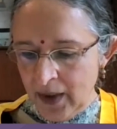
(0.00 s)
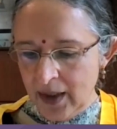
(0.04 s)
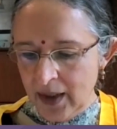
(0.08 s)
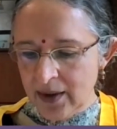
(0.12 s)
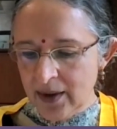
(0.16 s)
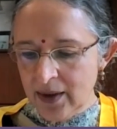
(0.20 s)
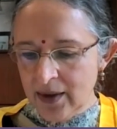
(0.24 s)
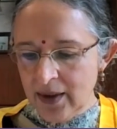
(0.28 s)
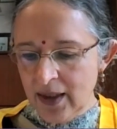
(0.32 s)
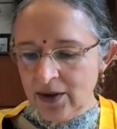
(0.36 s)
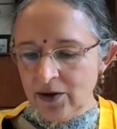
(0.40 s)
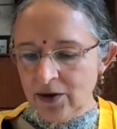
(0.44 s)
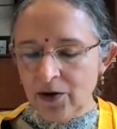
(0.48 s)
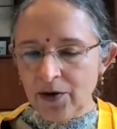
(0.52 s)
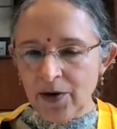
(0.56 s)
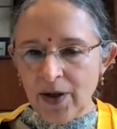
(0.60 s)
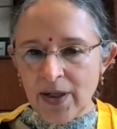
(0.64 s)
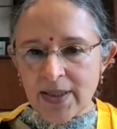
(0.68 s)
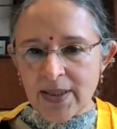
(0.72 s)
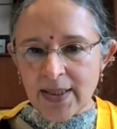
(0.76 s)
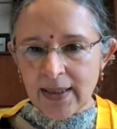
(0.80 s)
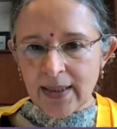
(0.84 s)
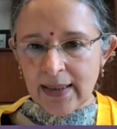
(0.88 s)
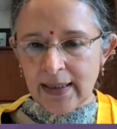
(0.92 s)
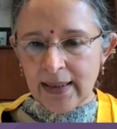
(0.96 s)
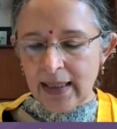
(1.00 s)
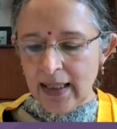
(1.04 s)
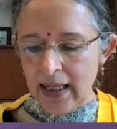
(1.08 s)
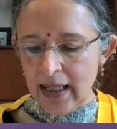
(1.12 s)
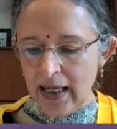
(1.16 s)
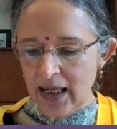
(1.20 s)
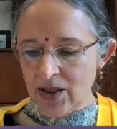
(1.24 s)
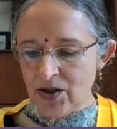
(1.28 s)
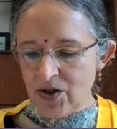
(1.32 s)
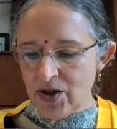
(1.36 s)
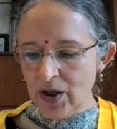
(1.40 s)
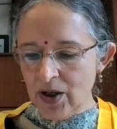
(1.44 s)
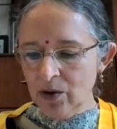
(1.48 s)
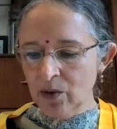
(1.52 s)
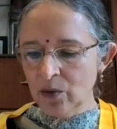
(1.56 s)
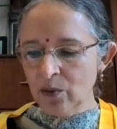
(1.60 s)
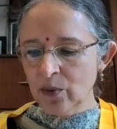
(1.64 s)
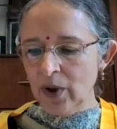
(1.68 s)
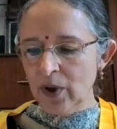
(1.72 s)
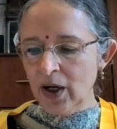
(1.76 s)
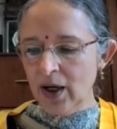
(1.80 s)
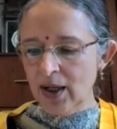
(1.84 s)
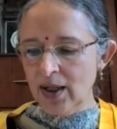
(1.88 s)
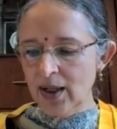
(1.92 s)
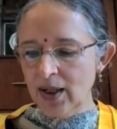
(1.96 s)
In an increasingly aging
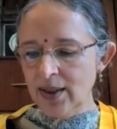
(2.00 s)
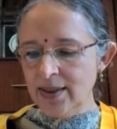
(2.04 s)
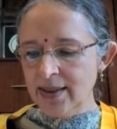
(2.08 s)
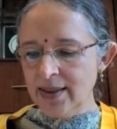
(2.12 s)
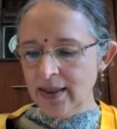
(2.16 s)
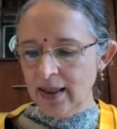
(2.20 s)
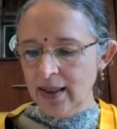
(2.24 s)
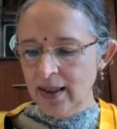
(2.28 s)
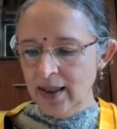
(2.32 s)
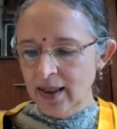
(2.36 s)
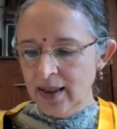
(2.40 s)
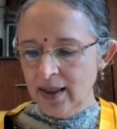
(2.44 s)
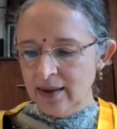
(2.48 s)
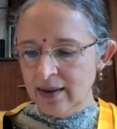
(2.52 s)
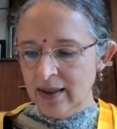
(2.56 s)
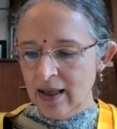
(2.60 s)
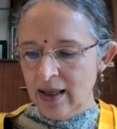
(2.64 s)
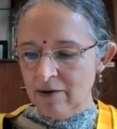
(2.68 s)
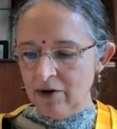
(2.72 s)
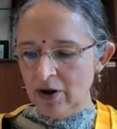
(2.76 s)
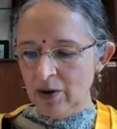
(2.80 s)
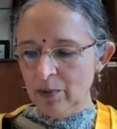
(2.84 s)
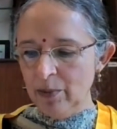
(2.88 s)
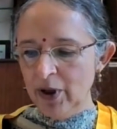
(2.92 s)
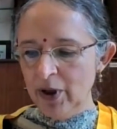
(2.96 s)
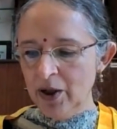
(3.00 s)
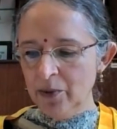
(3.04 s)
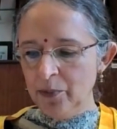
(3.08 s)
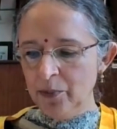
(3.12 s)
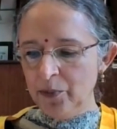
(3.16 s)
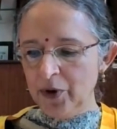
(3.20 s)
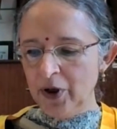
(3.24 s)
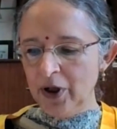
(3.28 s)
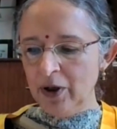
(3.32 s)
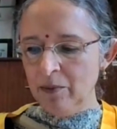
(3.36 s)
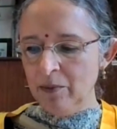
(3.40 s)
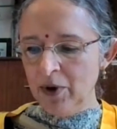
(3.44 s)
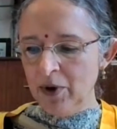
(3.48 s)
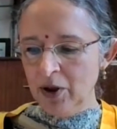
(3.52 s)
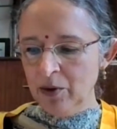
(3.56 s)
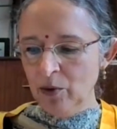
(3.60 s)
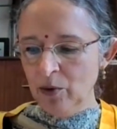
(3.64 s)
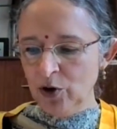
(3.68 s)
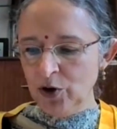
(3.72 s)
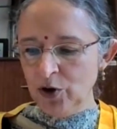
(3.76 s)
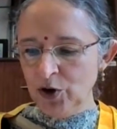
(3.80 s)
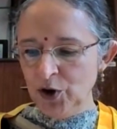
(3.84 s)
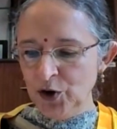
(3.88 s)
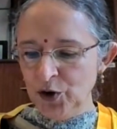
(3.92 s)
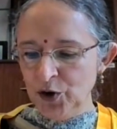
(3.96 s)
world, there will be a premium
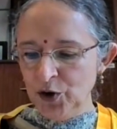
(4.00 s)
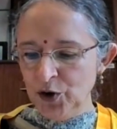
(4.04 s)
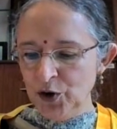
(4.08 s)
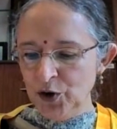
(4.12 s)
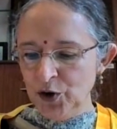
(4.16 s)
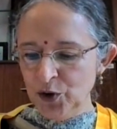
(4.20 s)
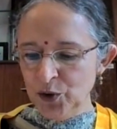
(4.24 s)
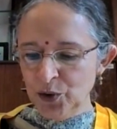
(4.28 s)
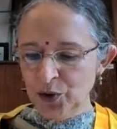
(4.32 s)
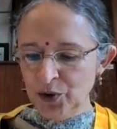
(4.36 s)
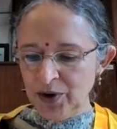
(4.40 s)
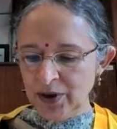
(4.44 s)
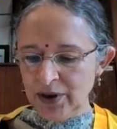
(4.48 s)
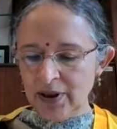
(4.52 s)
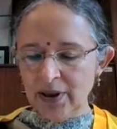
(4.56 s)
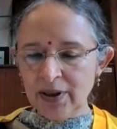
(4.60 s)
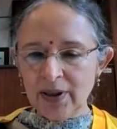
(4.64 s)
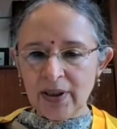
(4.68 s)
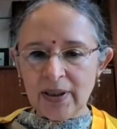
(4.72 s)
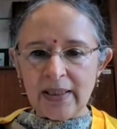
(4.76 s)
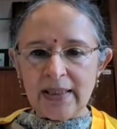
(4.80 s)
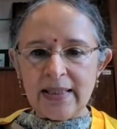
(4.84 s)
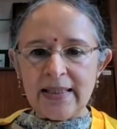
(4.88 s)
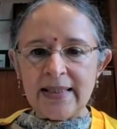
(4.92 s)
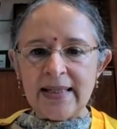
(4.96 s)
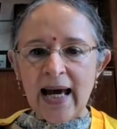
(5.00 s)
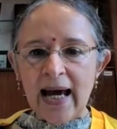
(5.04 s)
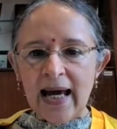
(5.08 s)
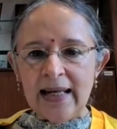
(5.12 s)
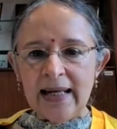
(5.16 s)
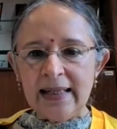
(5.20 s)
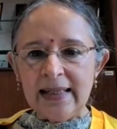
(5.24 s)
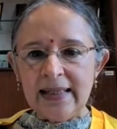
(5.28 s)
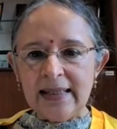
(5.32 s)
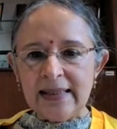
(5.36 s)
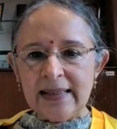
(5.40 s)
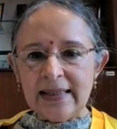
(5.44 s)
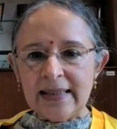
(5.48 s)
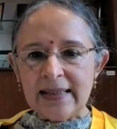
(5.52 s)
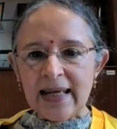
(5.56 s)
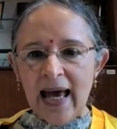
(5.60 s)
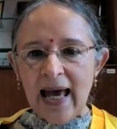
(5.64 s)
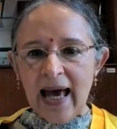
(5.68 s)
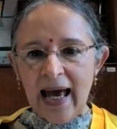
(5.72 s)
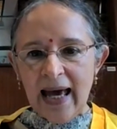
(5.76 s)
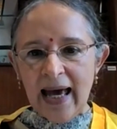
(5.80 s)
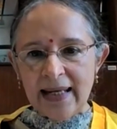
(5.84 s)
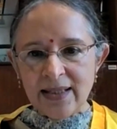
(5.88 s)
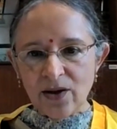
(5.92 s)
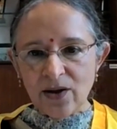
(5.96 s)
on youth, talent,
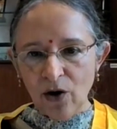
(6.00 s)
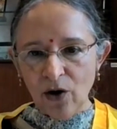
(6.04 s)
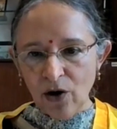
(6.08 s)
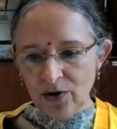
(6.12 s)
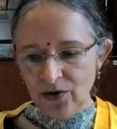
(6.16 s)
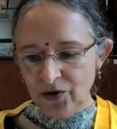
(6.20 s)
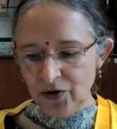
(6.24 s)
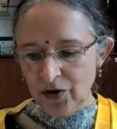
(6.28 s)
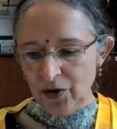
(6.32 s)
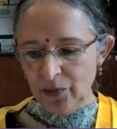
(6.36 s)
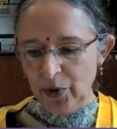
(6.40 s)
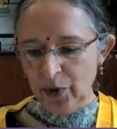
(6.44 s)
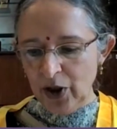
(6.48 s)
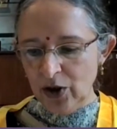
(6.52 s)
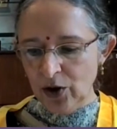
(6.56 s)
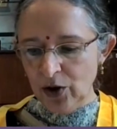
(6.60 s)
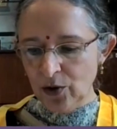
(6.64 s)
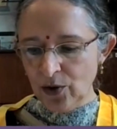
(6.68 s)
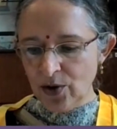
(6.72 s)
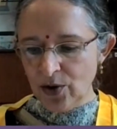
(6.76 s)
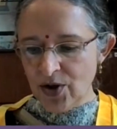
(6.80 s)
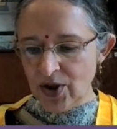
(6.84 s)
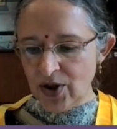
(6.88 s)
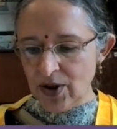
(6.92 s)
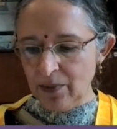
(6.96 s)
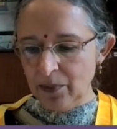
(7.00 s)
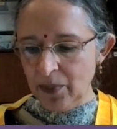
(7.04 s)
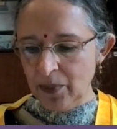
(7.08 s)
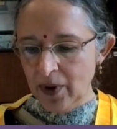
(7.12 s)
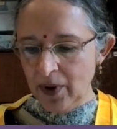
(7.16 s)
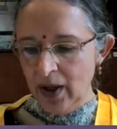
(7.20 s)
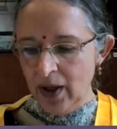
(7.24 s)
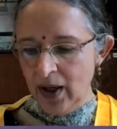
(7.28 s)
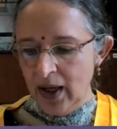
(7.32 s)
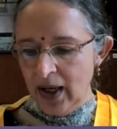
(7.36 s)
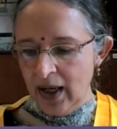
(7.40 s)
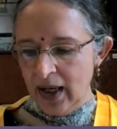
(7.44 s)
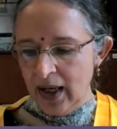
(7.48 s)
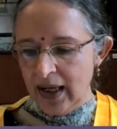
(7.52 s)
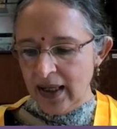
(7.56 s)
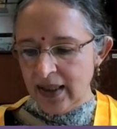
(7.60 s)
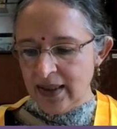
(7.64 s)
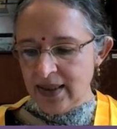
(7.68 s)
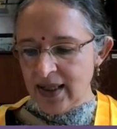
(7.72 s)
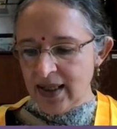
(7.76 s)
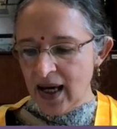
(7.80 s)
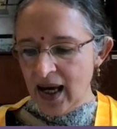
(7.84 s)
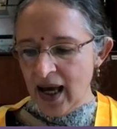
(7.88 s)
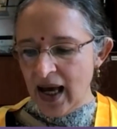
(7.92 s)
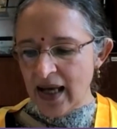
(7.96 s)
and entrepreneurship.
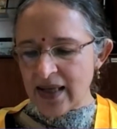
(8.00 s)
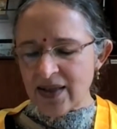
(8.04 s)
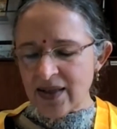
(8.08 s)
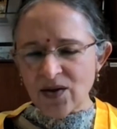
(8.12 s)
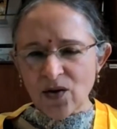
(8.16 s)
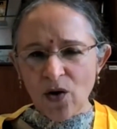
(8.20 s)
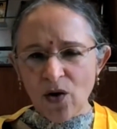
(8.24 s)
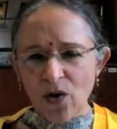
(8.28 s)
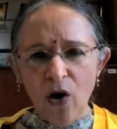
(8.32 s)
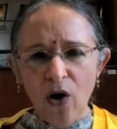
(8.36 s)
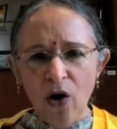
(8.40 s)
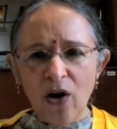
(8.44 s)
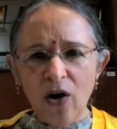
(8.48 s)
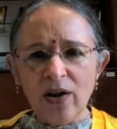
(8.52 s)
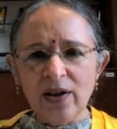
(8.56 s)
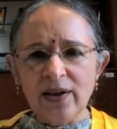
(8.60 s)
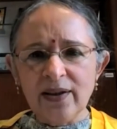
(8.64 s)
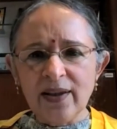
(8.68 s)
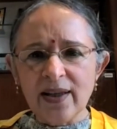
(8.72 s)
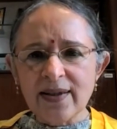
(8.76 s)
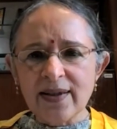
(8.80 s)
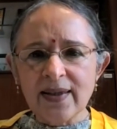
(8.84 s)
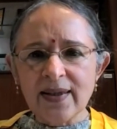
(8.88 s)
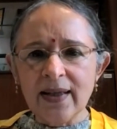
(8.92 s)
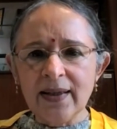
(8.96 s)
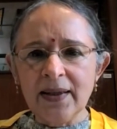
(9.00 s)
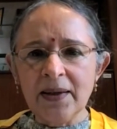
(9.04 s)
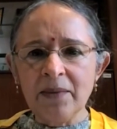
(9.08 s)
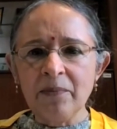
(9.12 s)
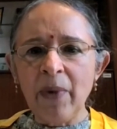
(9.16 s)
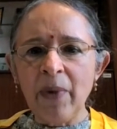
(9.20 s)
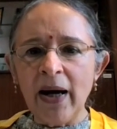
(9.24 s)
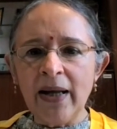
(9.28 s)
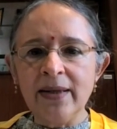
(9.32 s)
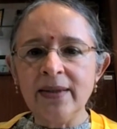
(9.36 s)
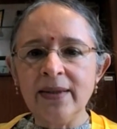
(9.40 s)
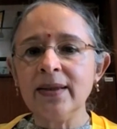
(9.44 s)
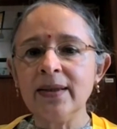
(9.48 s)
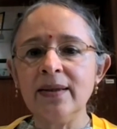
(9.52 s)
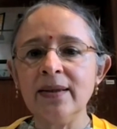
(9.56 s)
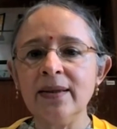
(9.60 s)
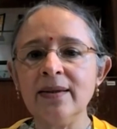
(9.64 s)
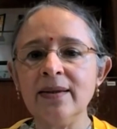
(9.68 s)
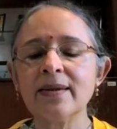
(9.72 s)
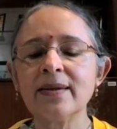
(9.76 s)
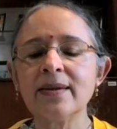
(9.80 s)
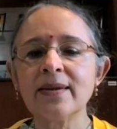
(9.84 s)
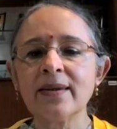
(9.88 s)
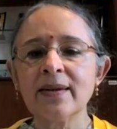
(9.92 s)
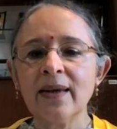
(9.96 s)
India has all this in
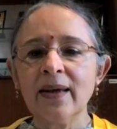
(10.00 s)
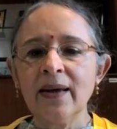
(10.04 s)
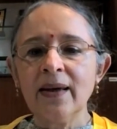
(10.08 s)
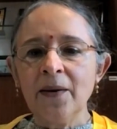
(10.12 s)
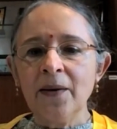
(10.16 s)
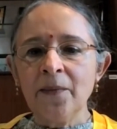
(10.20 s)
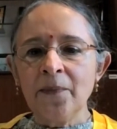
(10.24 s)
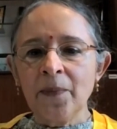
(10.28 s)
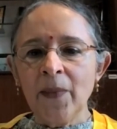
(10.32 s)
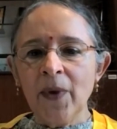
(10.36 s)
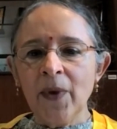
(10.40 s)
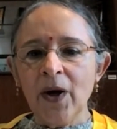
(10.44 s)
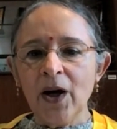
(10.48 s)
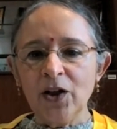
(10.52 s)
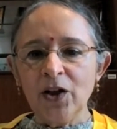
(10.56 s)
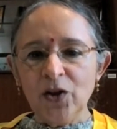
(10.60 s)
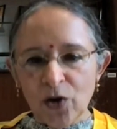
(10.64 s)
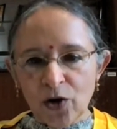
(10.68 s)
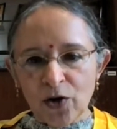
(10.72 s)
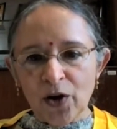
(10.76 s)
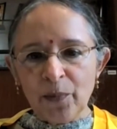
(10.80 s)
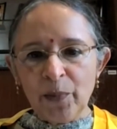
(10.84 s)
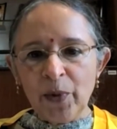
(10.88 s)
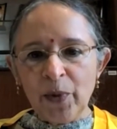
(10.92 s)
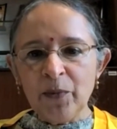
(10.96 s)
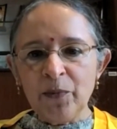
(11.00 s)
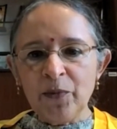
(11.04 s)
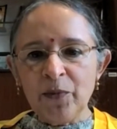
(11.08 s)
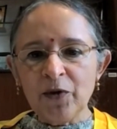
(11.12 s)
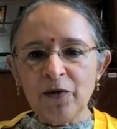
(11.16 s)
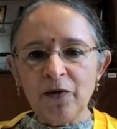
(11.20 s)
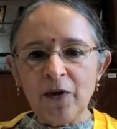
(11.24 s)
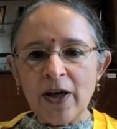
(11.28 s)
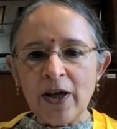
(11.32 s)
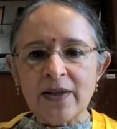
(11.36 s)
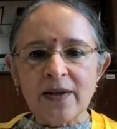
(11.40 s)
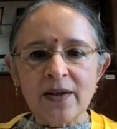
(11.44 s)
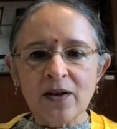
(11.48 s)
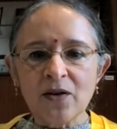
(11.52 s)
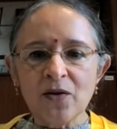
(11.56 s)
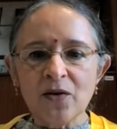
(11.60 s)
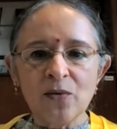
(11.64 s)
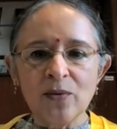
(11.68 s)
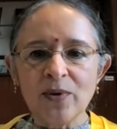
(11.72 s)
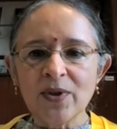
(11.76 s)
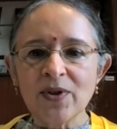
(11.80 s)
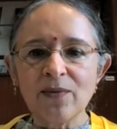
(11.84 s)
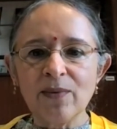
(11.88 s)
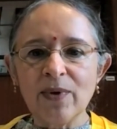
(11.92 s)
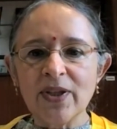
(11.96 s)
abundance. A European professor
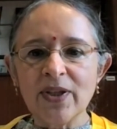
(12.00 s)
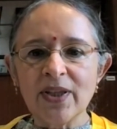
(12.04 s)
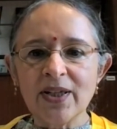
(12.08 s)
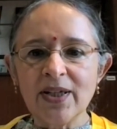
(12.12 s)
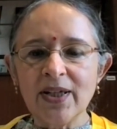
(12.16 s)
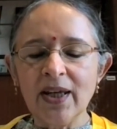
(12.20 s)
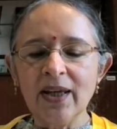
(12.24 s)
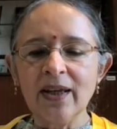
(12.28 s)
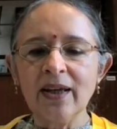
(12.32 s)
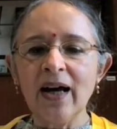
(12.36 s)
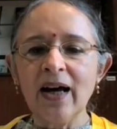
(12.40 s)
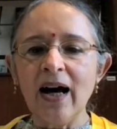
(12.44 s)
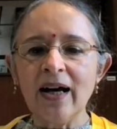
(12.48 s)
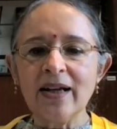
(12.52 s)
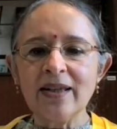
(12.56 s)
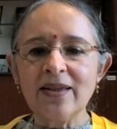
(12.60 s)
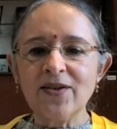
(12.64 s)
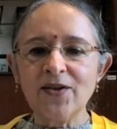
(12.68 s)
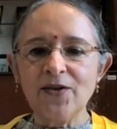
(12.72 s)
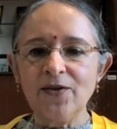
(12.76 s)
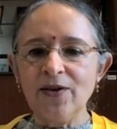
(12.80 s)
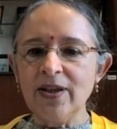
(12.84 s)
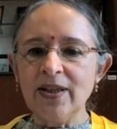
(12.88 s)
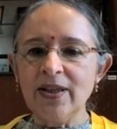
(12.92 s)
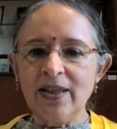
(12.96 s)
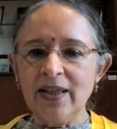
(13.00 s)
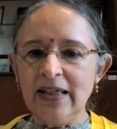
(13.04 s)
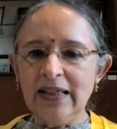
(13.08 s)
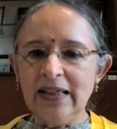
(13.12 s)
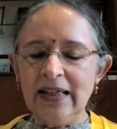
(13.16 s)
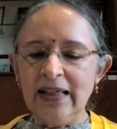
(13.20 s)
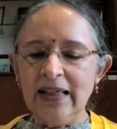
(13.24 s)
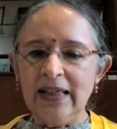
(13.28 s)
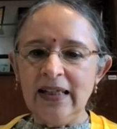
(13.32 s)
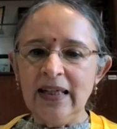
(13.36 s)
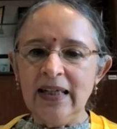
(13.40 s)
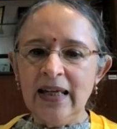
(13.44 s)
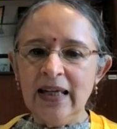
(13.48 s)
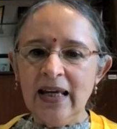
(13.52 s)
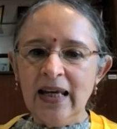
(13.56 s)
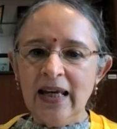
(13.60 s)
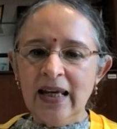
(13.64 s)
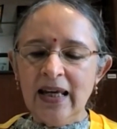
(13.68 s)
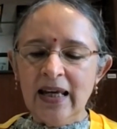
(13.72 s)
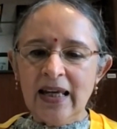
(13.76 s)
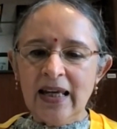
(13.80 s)
who was visiting us recently